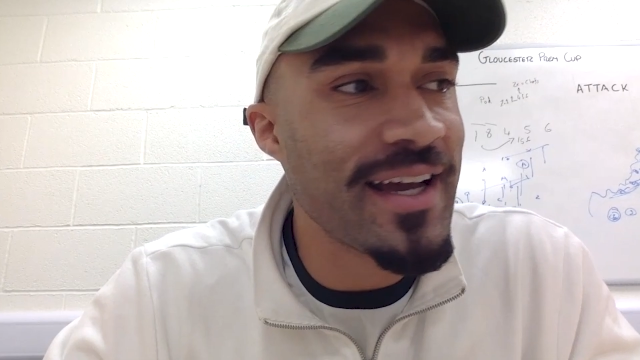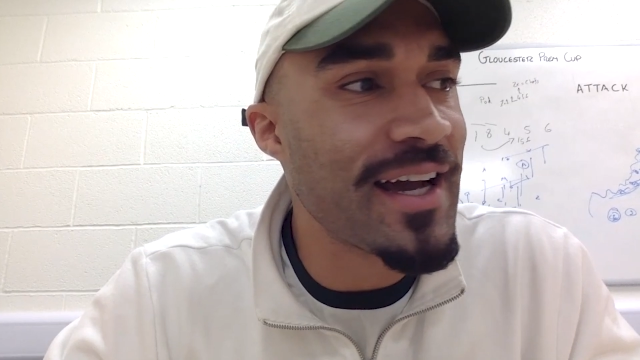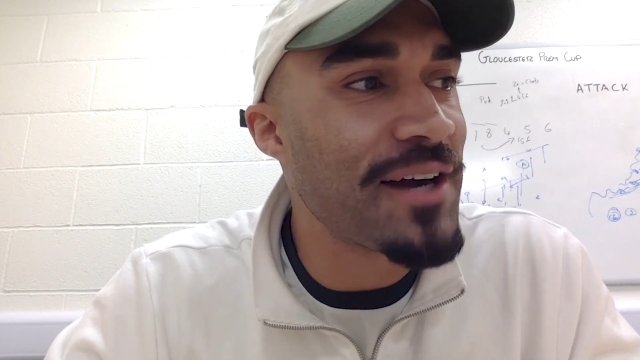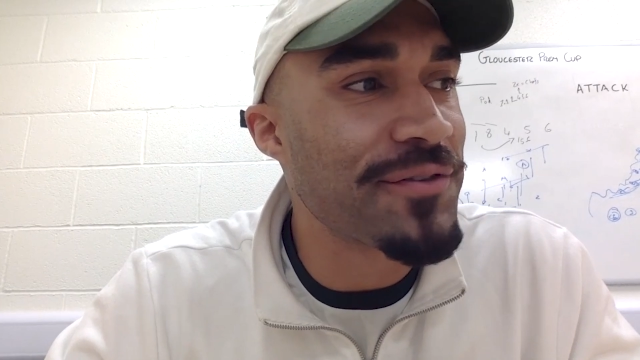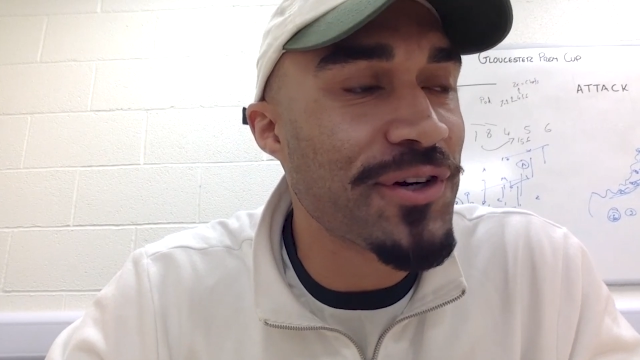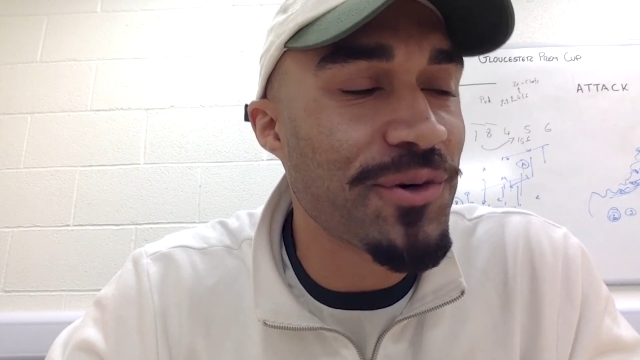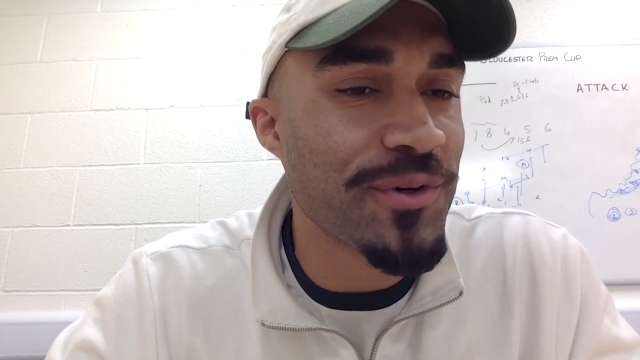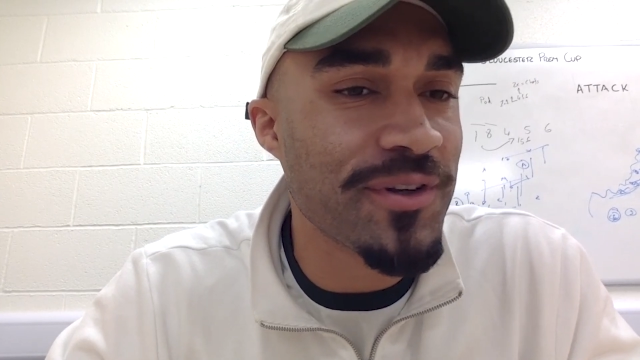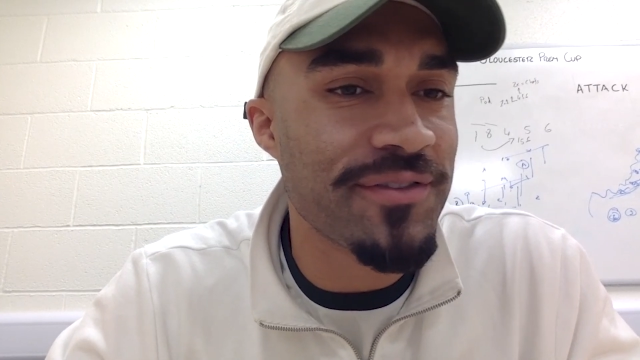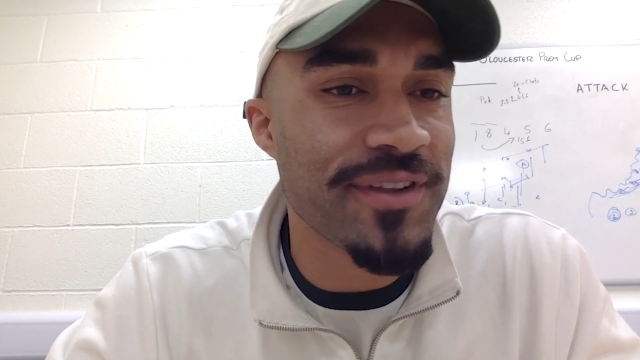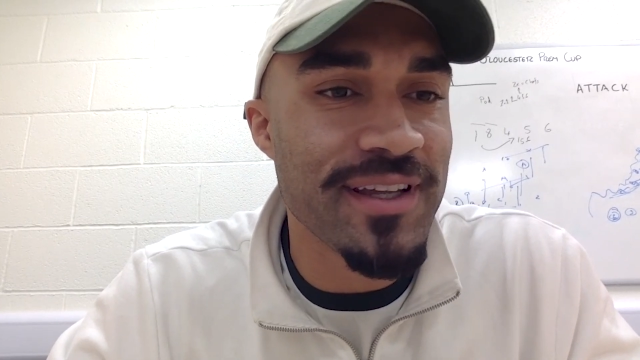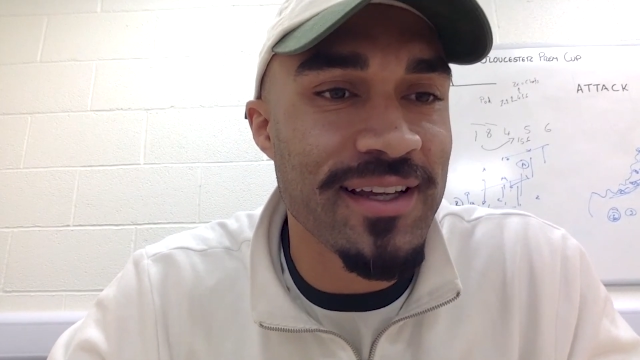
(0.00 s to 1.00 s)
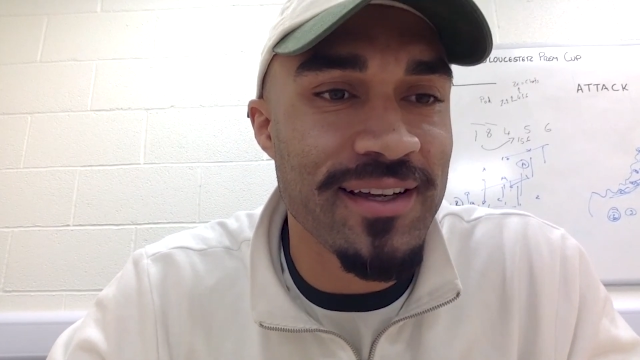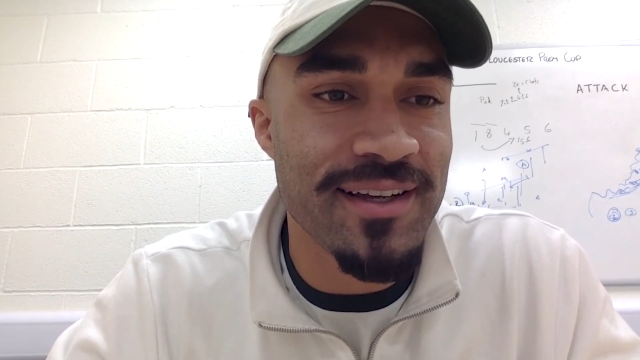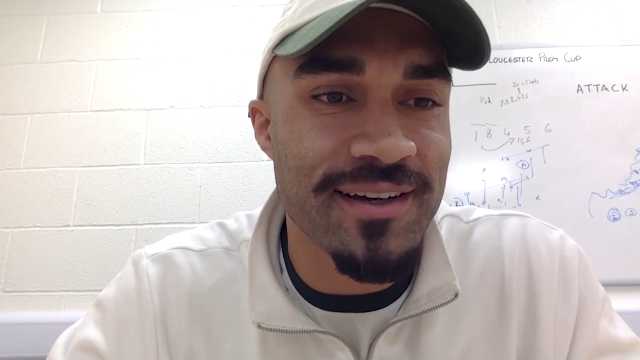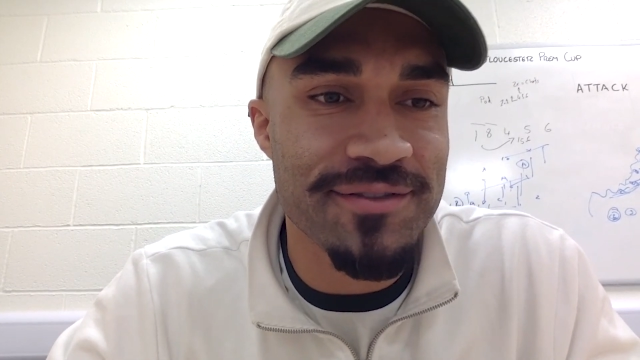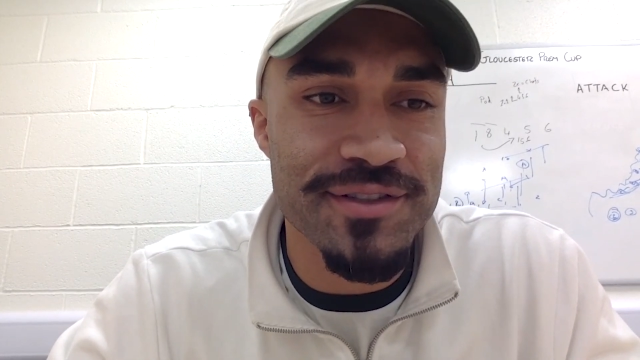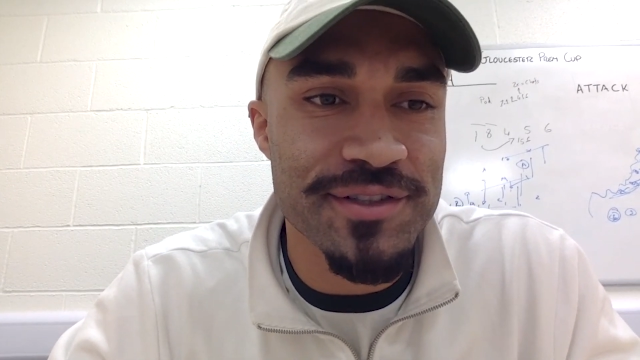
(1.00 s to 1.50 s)
Yeah, I've got one of
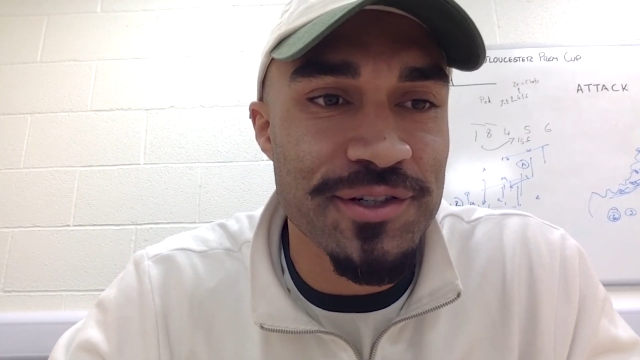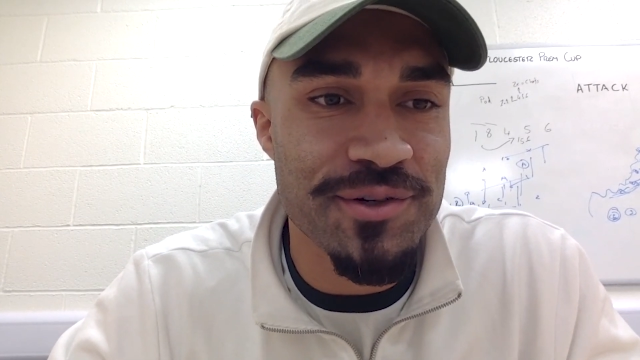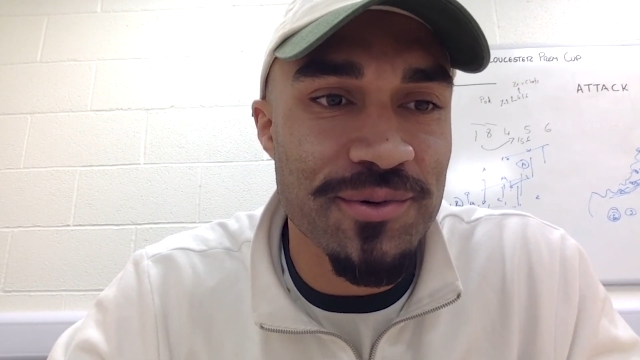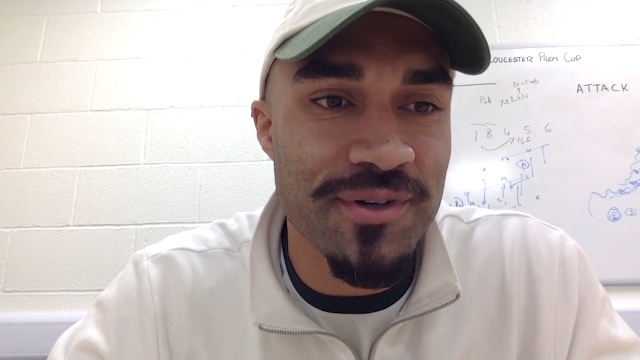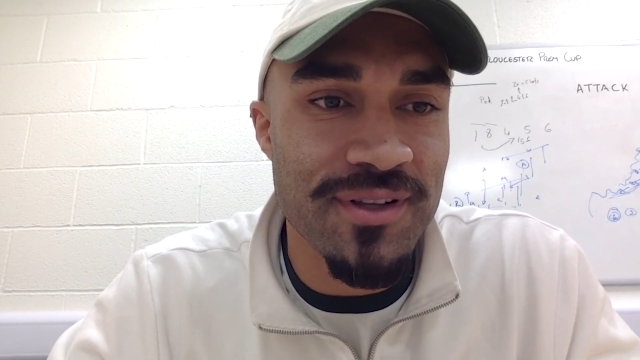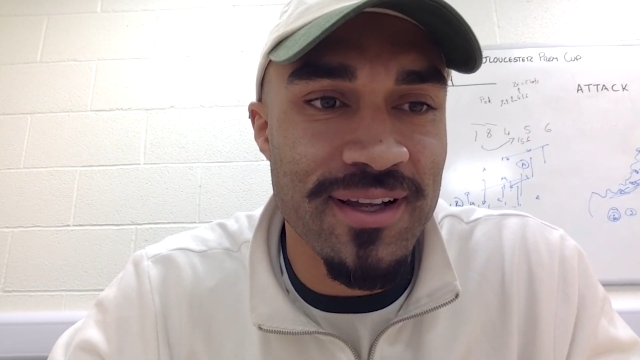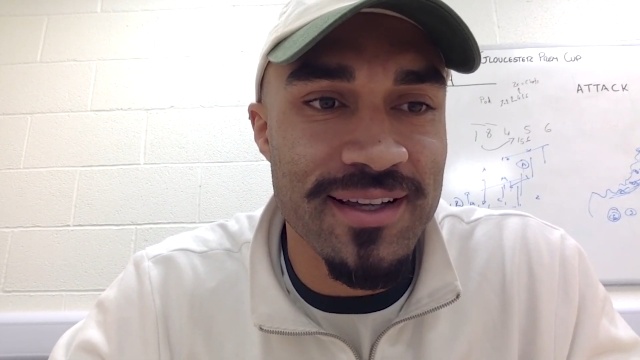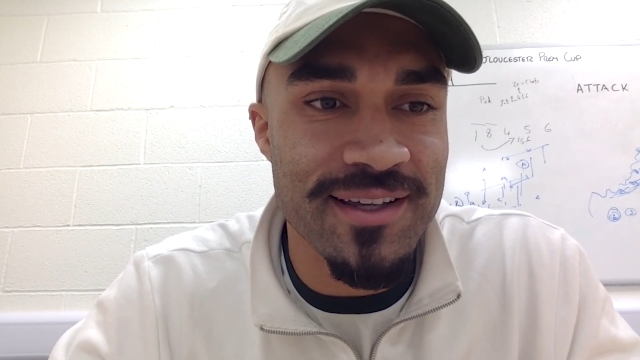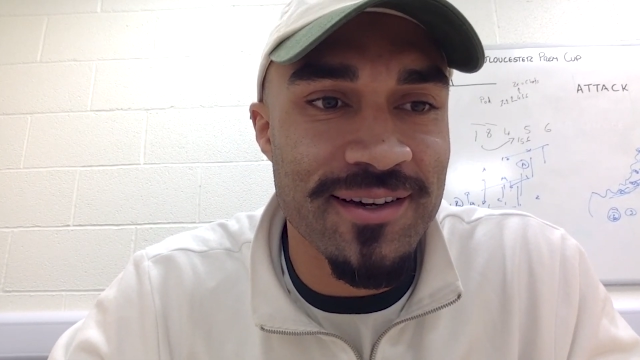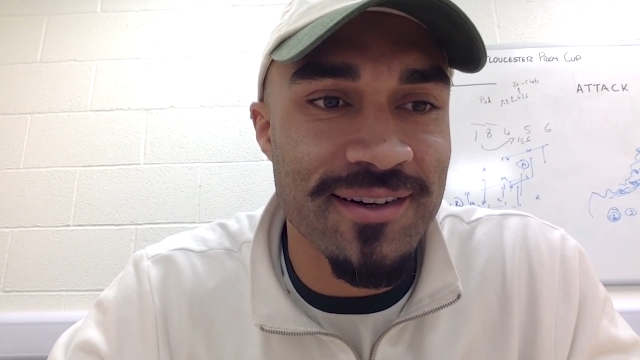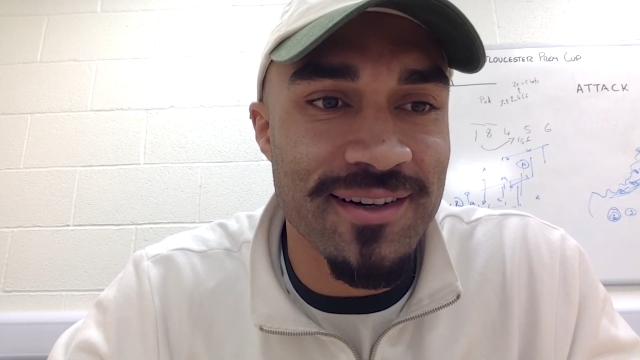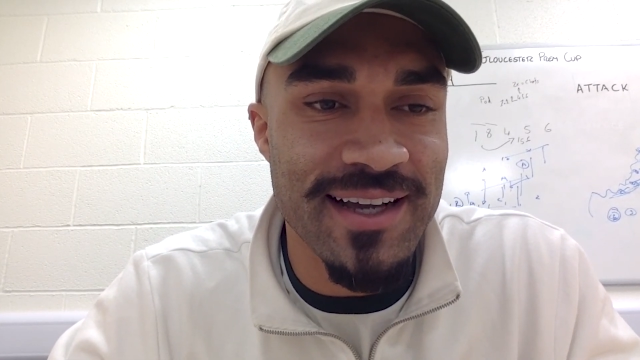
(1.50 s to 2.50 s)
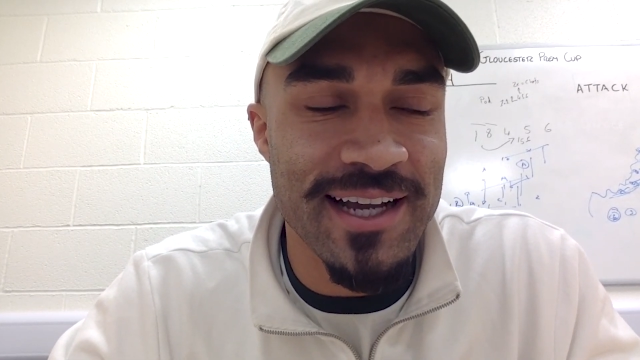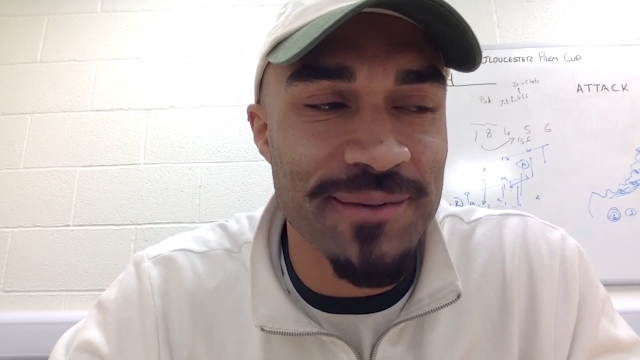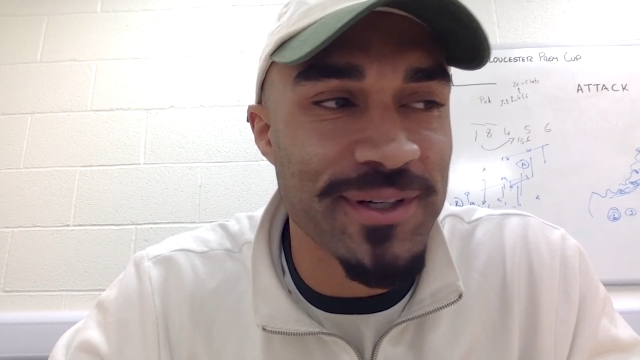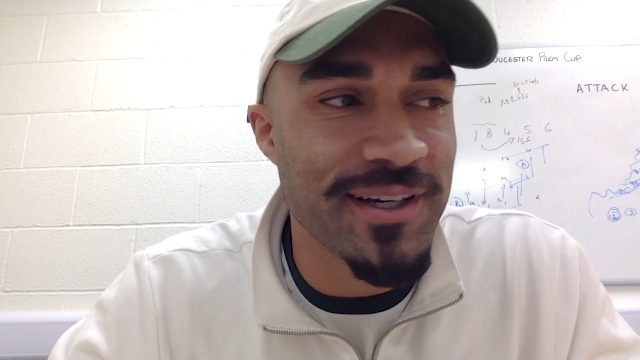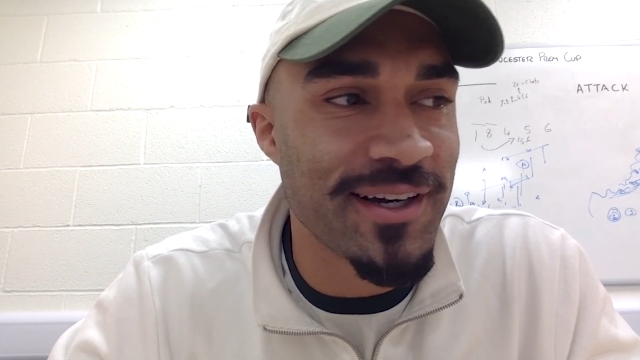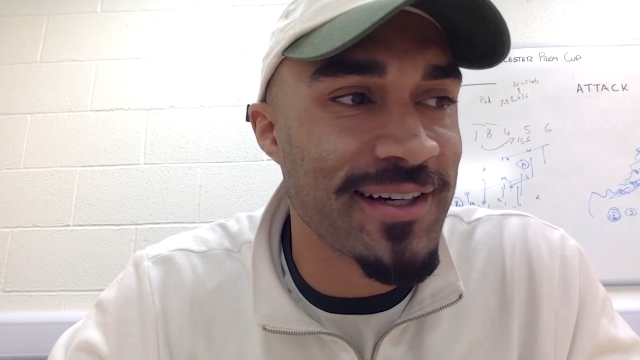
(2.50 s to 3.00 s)
the, I've just got one like young
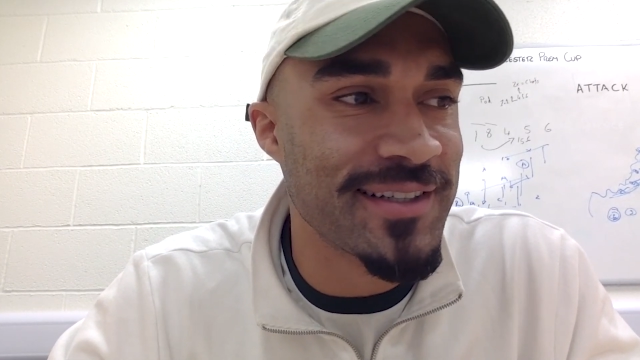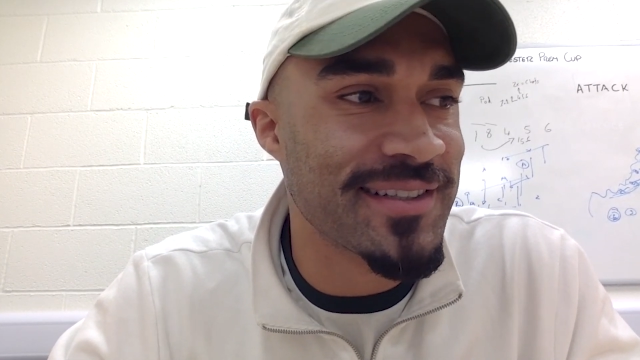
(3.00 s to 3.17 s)
academy